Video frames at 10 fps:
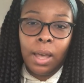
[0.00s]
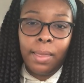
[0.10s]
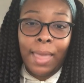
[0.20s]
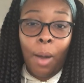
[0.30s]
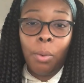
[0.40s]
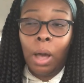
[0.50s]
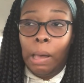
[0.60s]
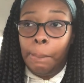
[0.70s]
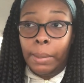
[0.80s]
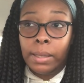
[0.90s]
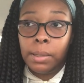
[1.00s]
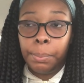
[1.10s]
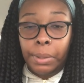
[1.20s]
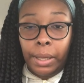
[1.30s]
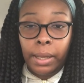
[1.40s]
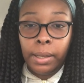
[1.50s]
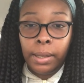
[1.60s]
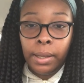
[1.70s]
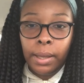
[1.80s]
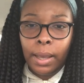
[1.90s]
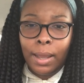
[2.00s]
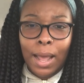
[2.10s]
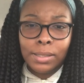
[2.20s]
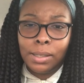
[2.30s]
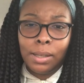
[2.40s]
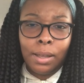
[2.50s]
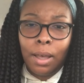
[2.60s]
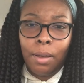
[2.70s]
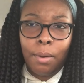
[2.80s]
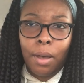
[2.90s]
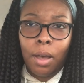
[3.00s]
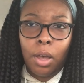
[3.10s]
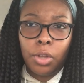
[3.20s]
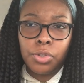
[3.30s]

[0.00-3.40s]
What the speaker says: That will come into play, and that's a